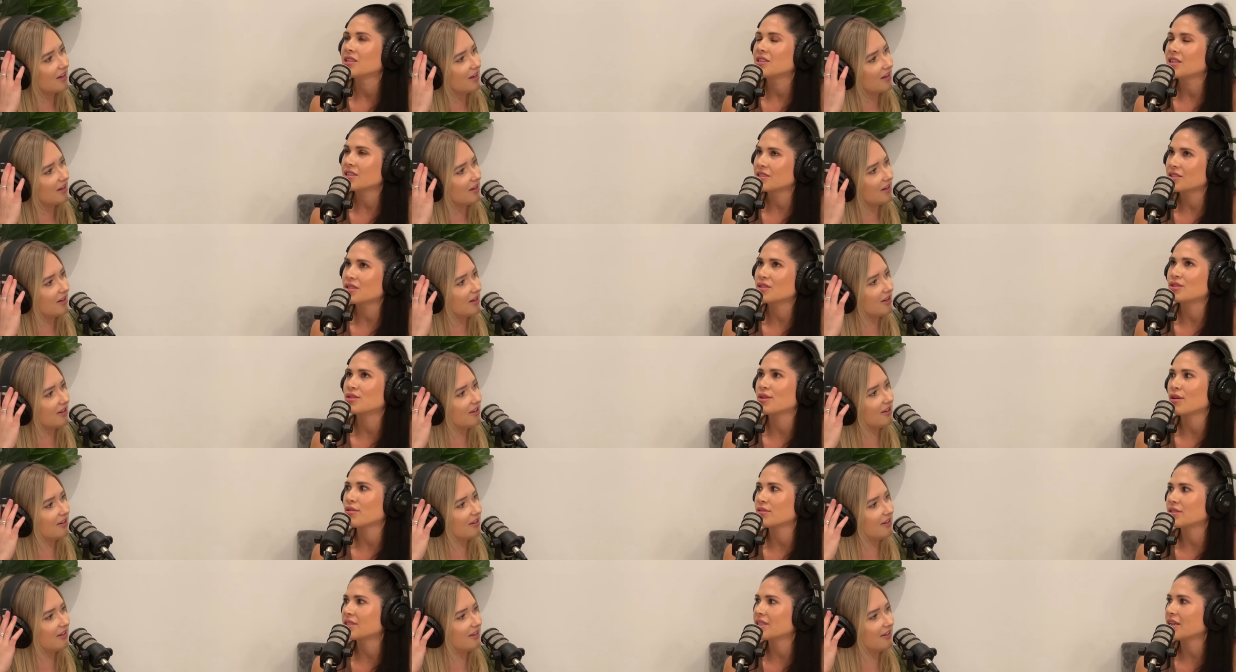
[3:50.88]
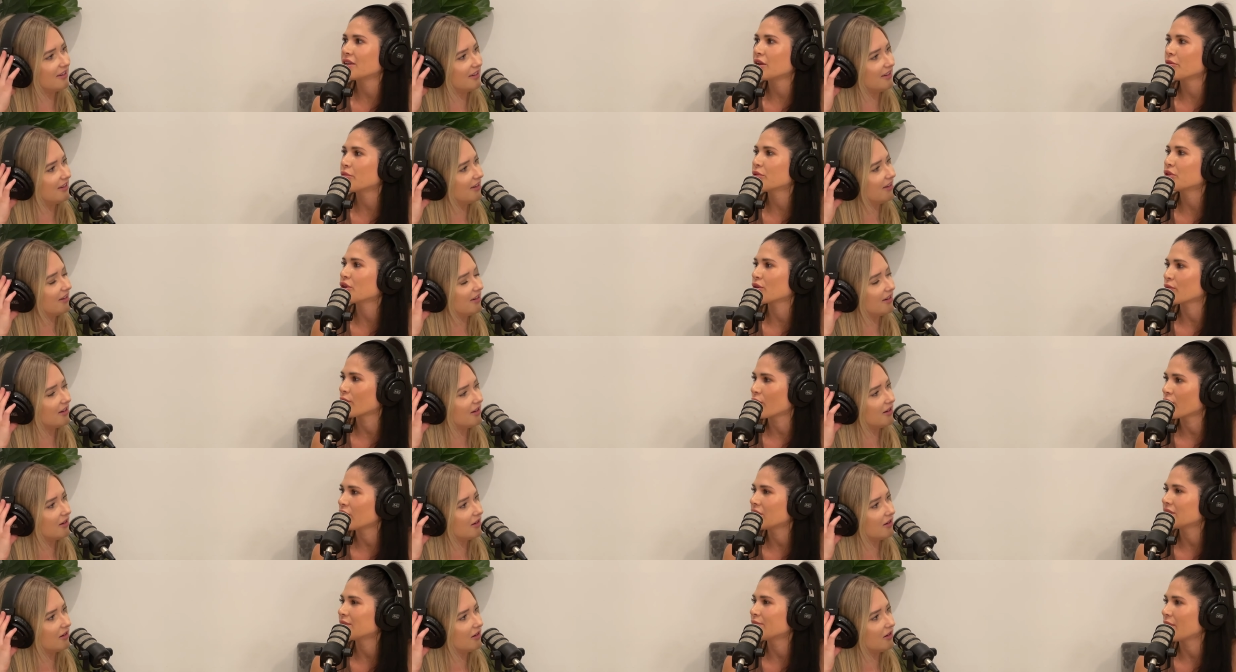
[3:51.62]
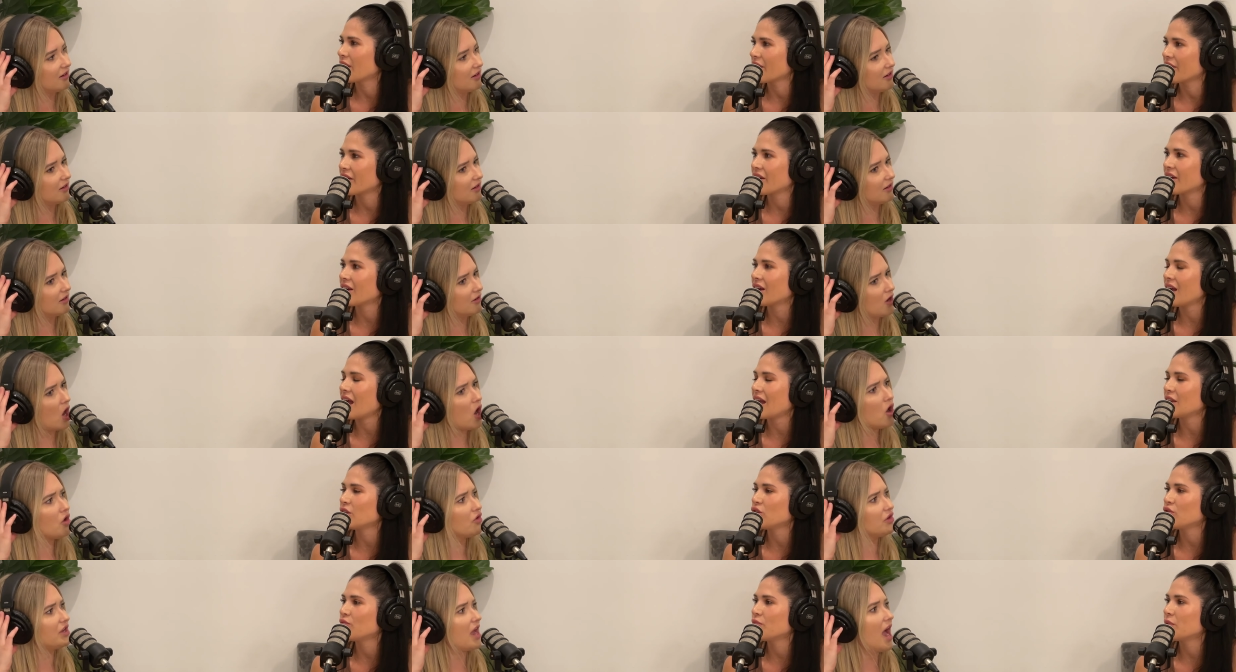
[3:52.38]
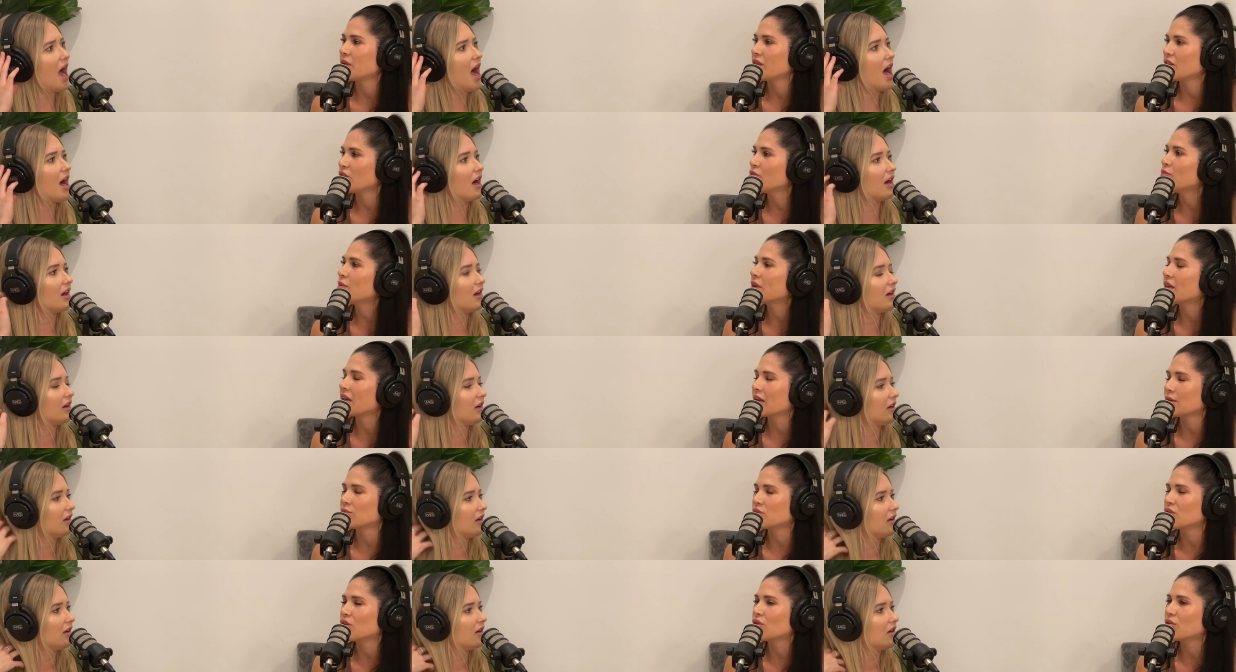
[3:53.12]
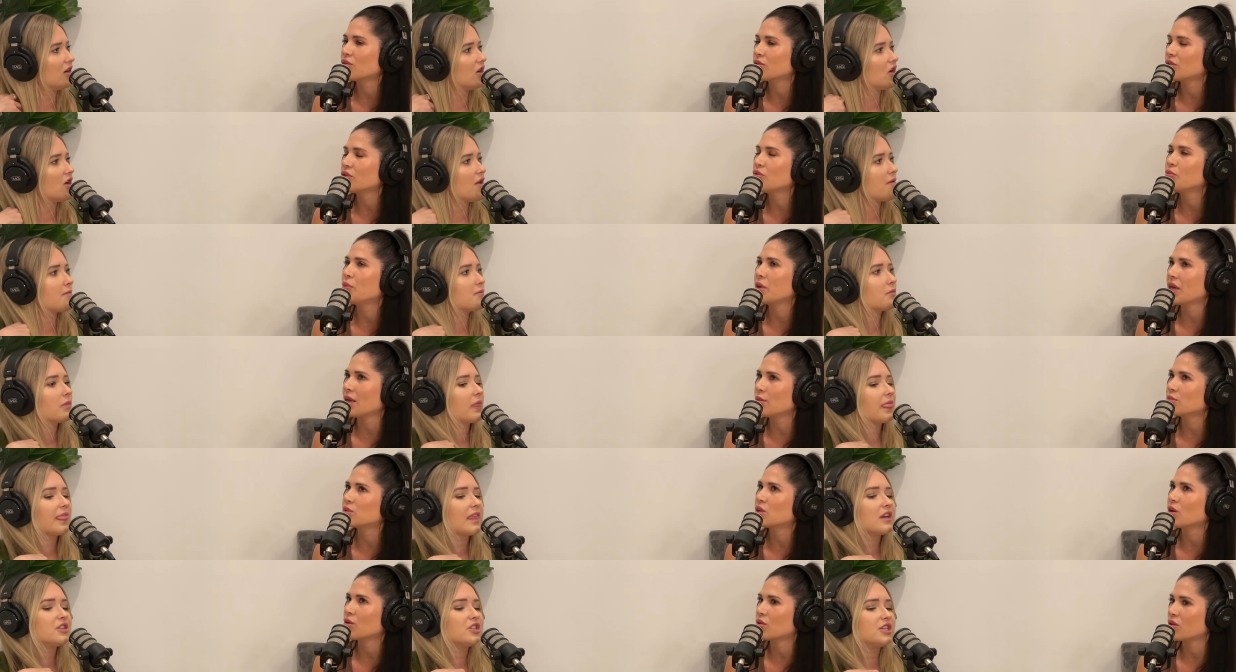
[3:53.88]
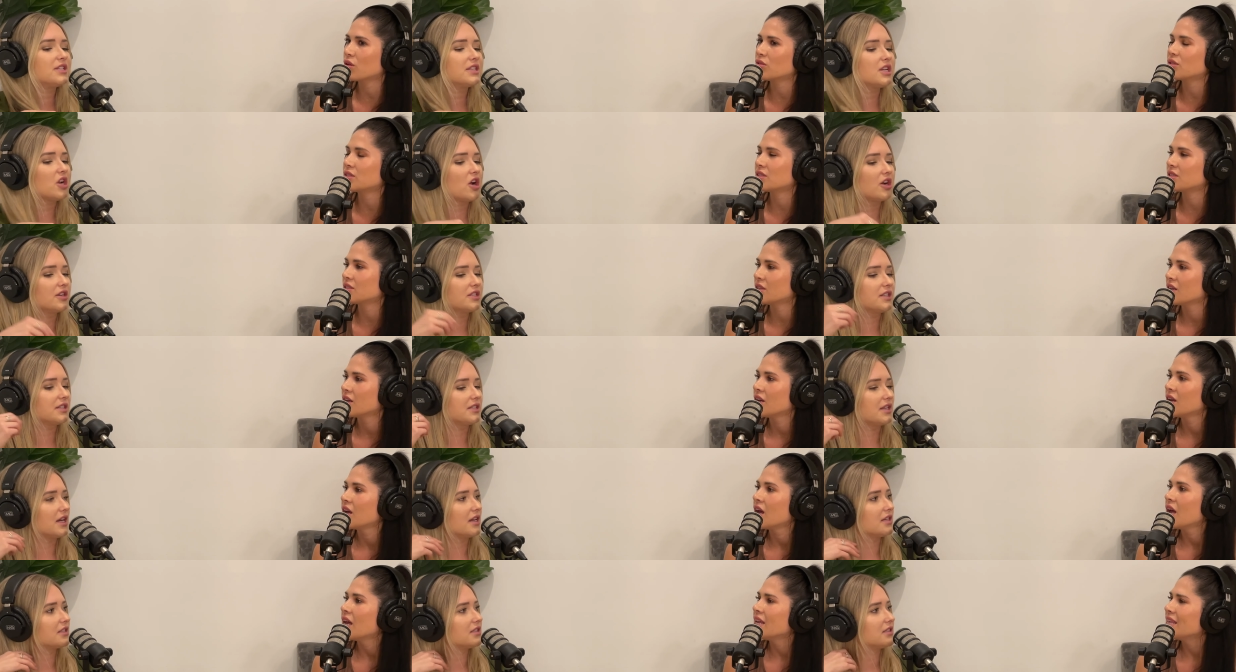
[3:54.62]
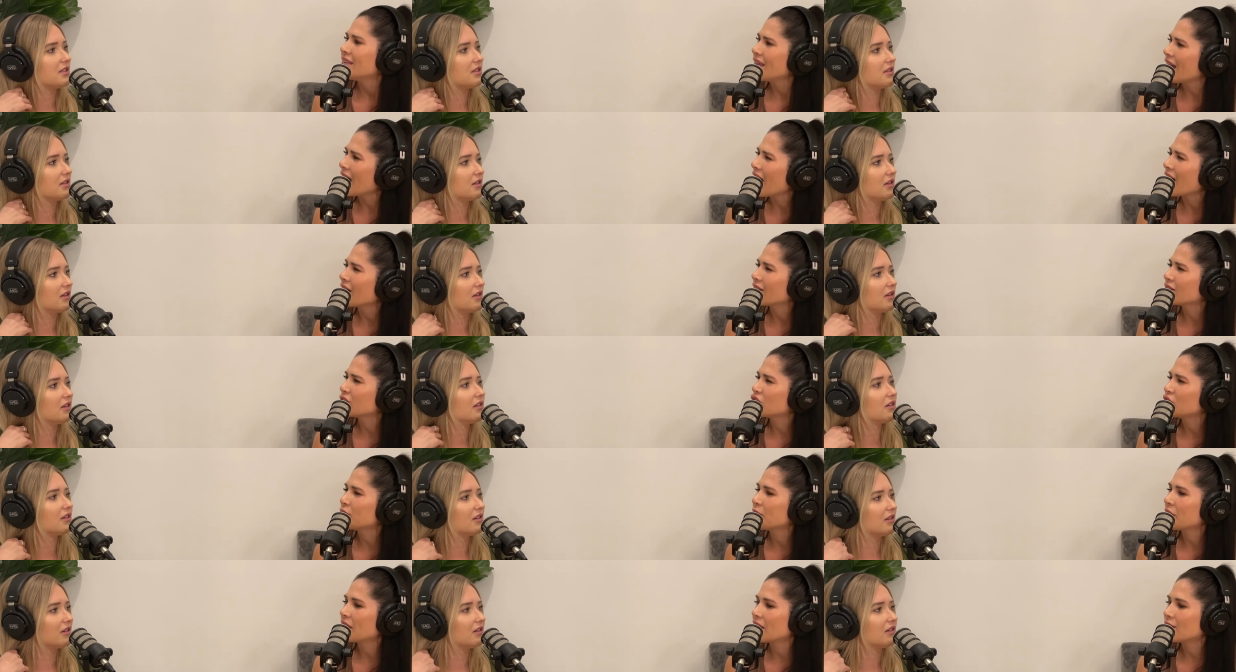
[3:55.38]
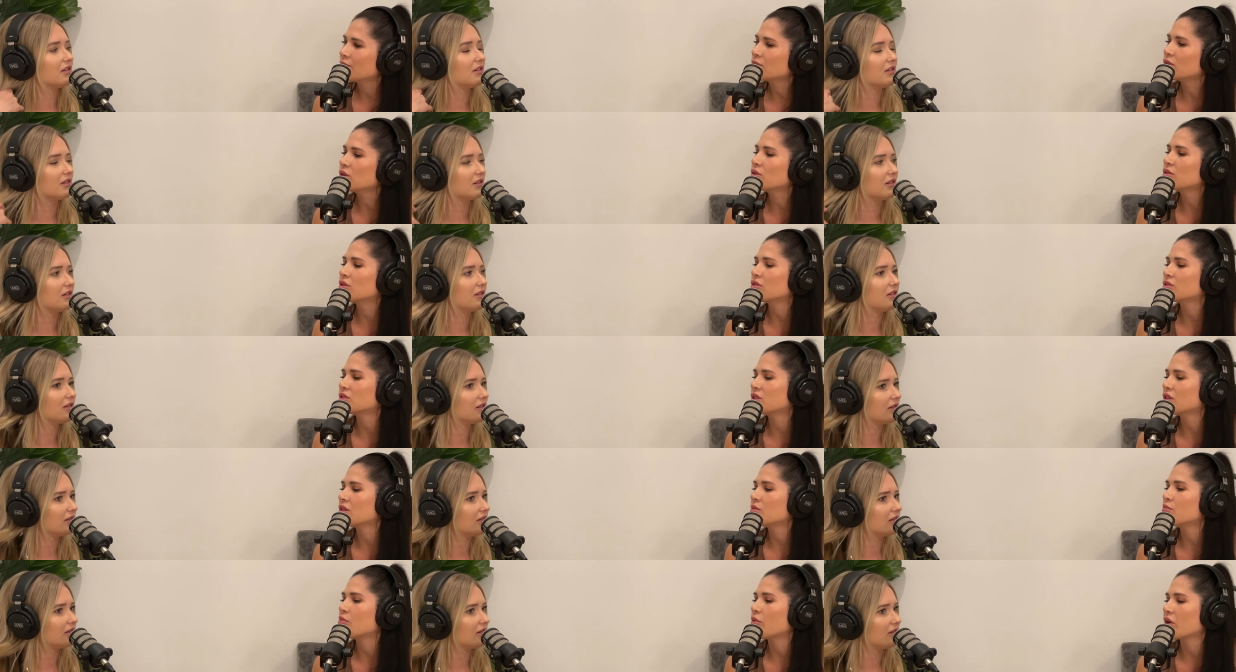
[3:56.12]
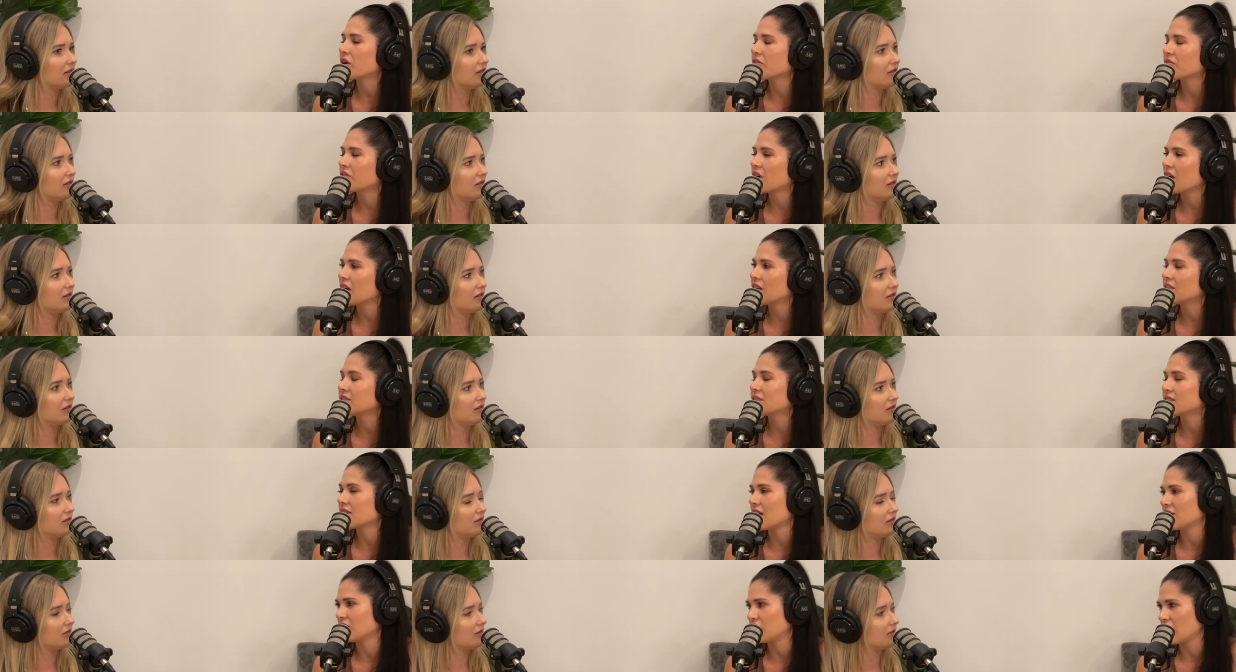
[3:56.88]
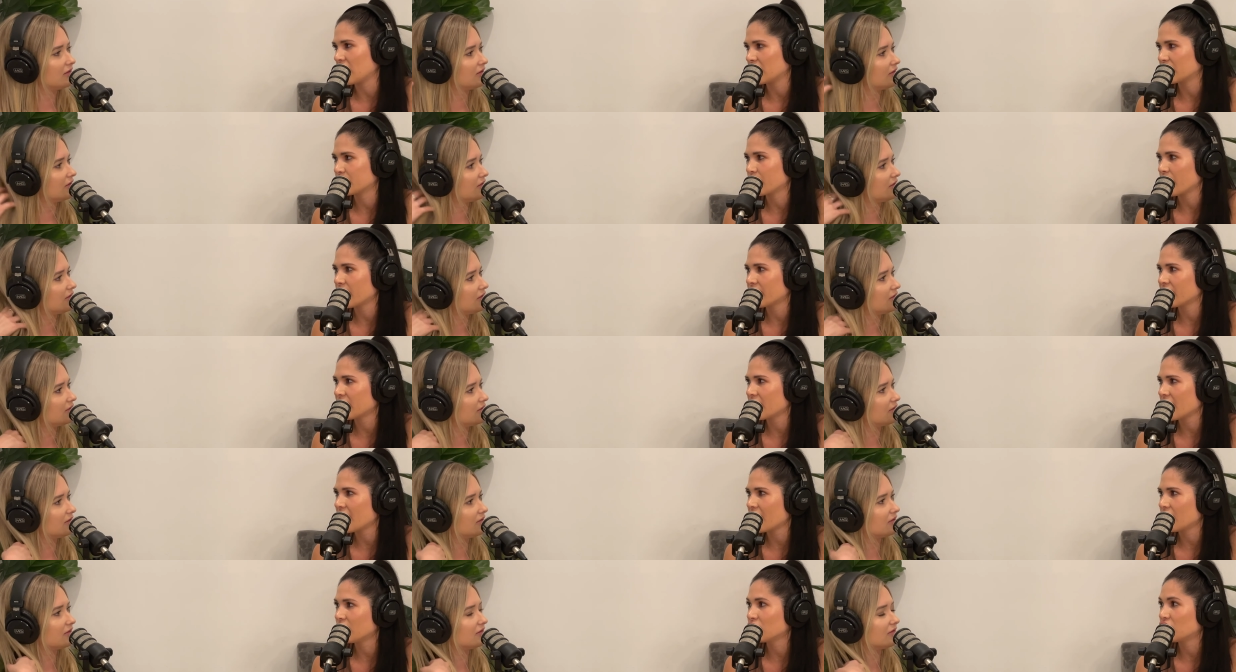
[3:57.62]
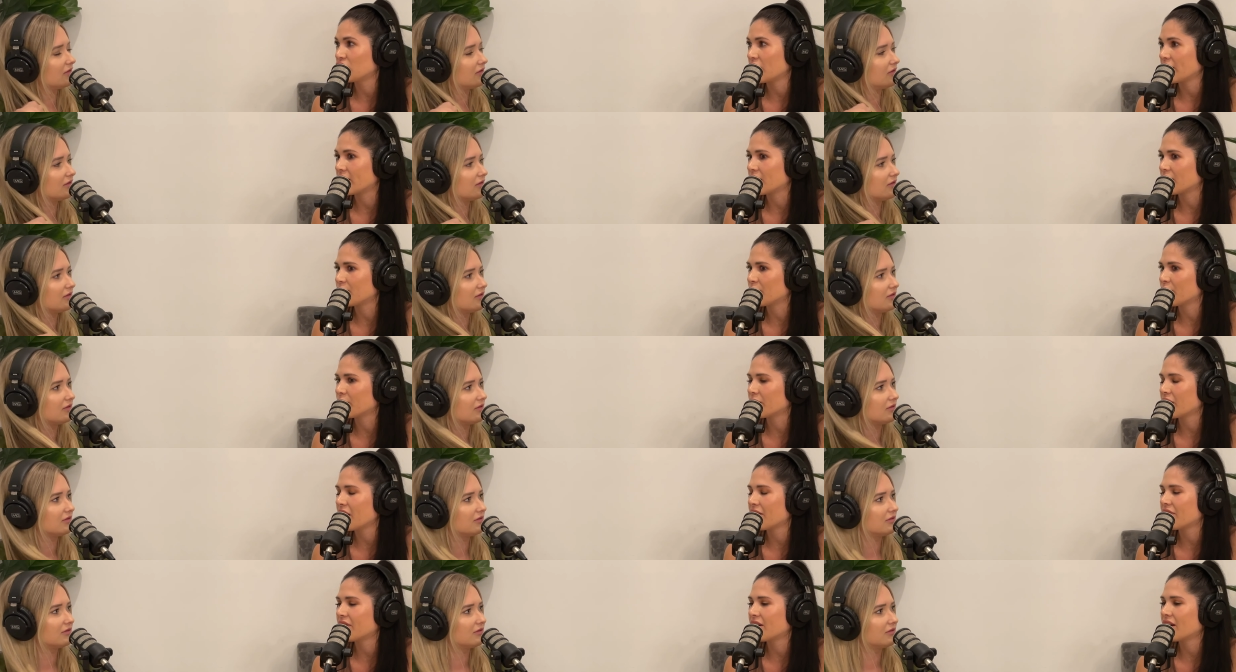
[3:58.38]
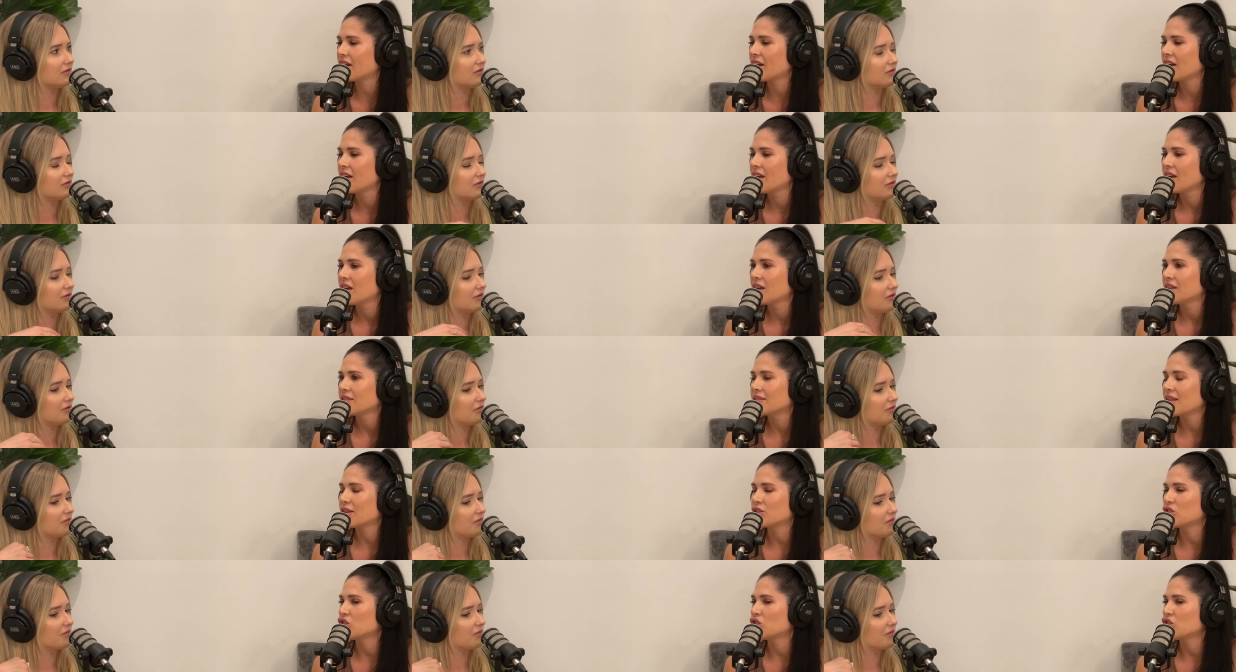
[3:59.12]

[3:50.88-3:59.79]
Speaker 1: disassociated with your role as mother. And oh you yeah, be, you became so you became so. She's close. a narcissist. Yeah, like she became so close to the boyfriend slash ex boyfriend now, Jacob or whatever, that